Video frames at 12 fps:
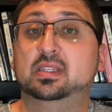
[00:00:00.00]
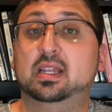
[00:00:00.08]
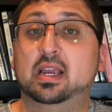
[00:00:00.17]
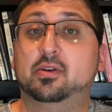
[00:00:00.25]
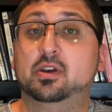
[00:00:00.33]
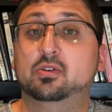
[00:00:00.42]

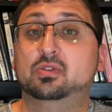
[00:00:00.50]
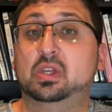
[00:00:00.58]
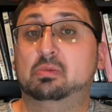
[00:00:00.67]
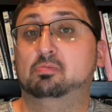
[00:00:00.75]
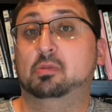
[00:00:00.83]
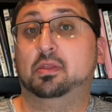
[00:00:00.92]
scenarios
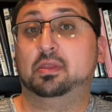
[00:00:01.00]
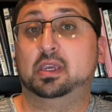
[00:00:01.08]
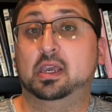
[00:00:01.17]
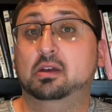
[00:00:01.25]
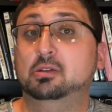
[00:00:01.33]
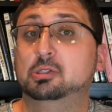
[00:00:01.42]
and nothing
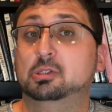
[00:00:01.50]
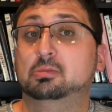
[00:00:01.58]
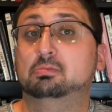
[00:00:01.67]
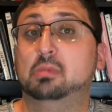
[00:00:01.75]
else,